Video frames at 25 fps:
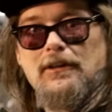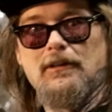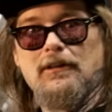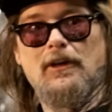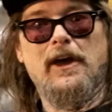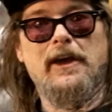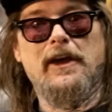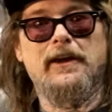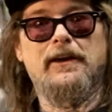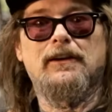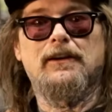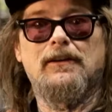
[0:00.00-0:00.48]

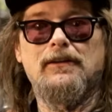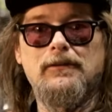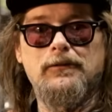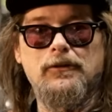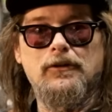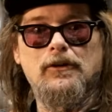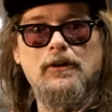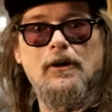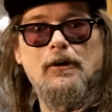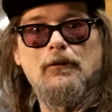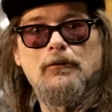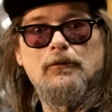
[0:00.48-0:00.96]
like,
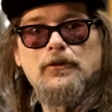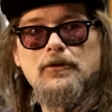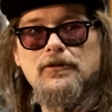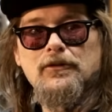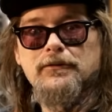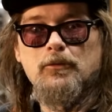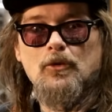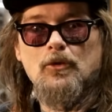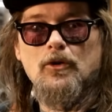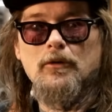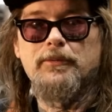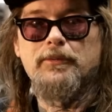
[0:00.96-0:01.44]
you know,
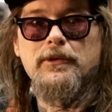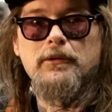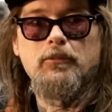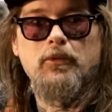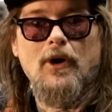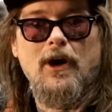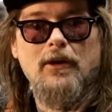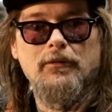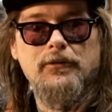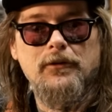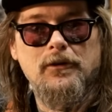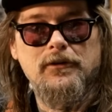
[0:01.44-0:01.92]
there's more
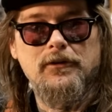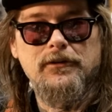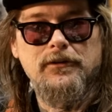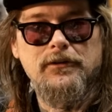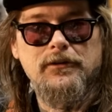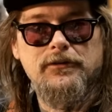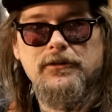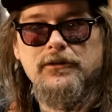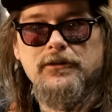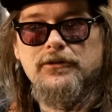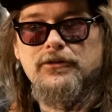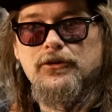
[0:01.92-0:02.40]
people out there
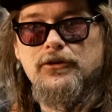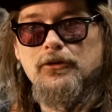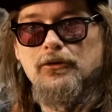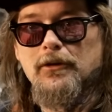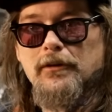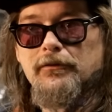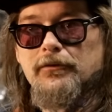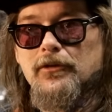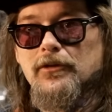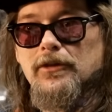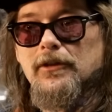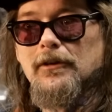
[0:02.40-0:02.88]
to just do
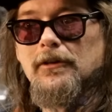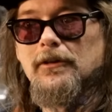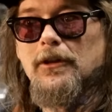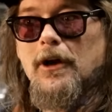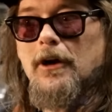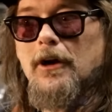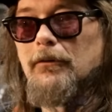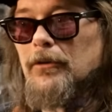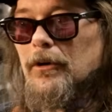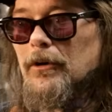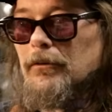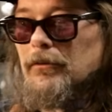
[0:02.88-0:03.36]
it for the
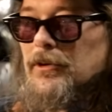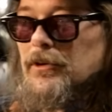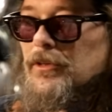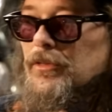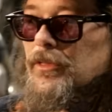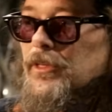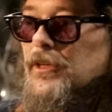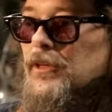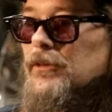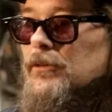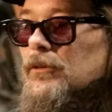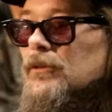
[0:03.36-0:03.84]
love of
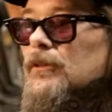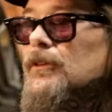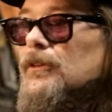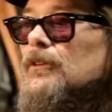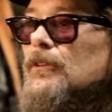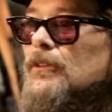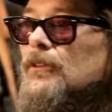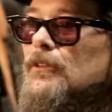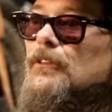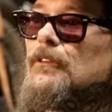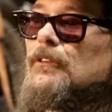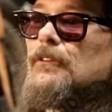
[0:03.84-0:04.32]
it than,
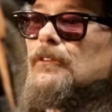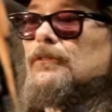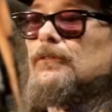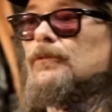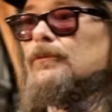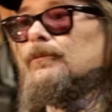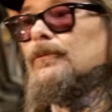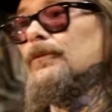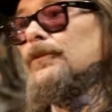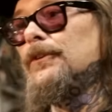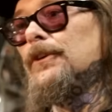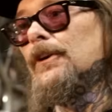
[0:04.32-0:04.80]

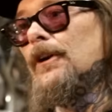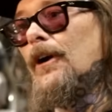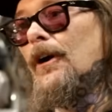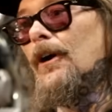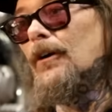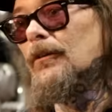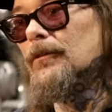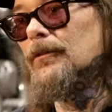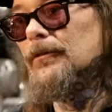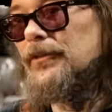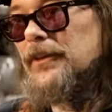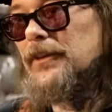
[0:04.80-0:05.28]
you
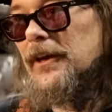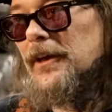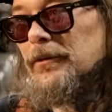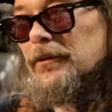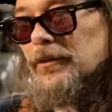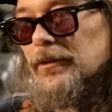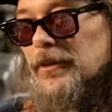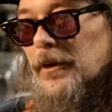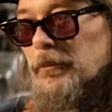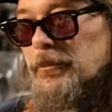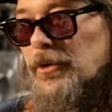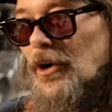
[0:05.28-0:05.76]
know,
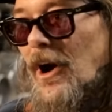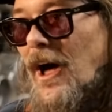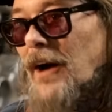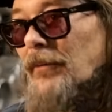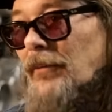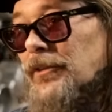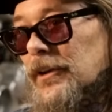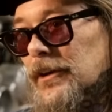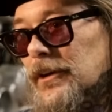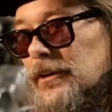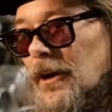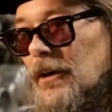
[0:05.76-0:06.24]
than the
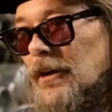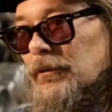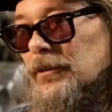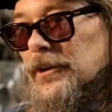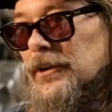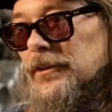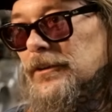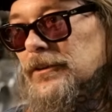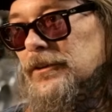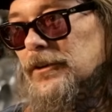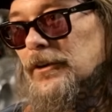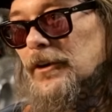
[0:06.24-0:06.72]
profit of
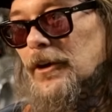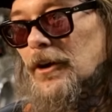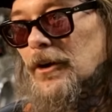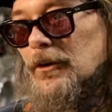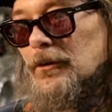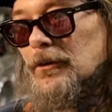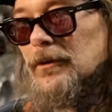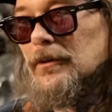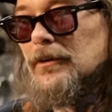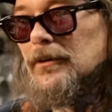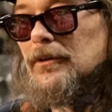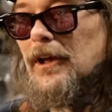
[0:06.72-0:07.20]
it, you
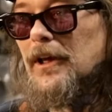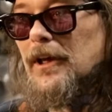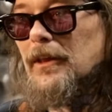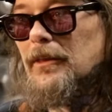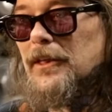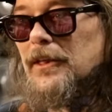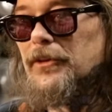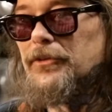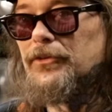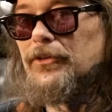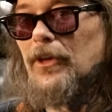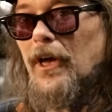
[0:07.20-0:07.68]
know.
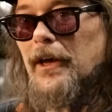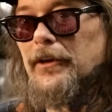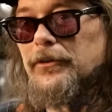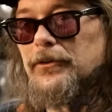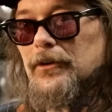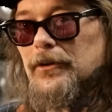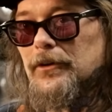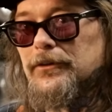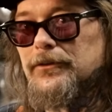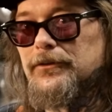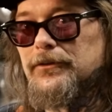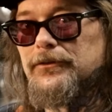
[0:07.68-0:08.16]
And it's like,
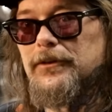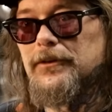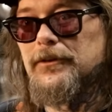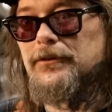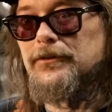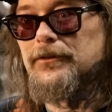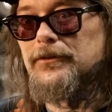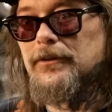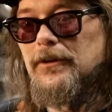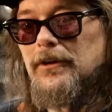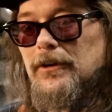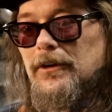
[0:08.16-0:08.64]
there's
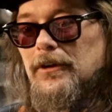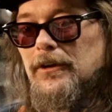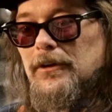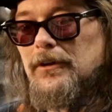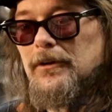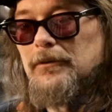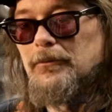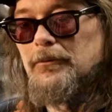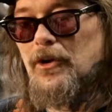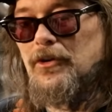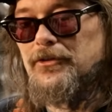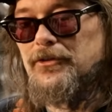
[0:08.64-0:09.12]
just,
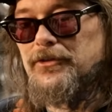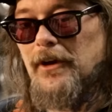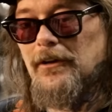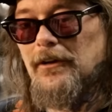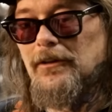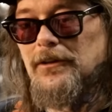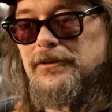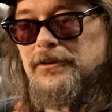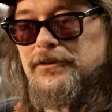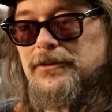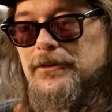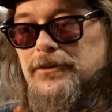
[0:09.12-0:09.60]

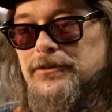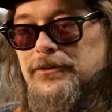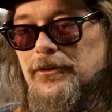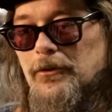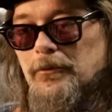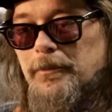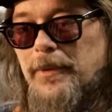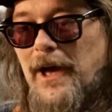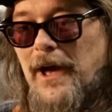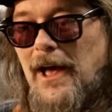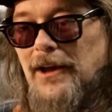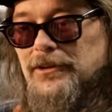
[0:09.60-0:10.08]
motorcycling is just
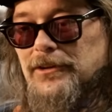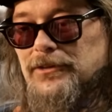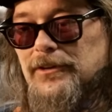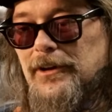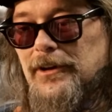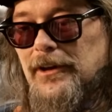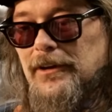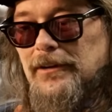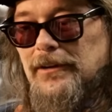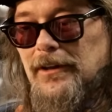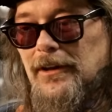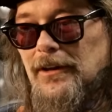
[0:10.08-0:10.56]
so
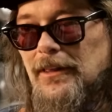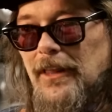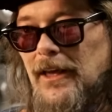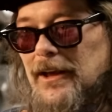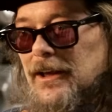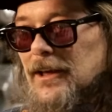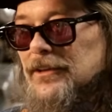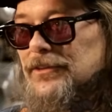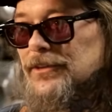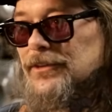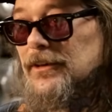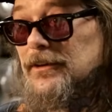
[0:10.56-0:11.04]
passionate. And
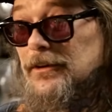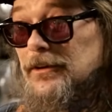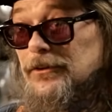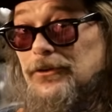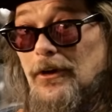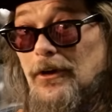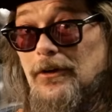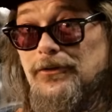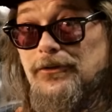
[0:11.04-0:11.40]
like I said, it's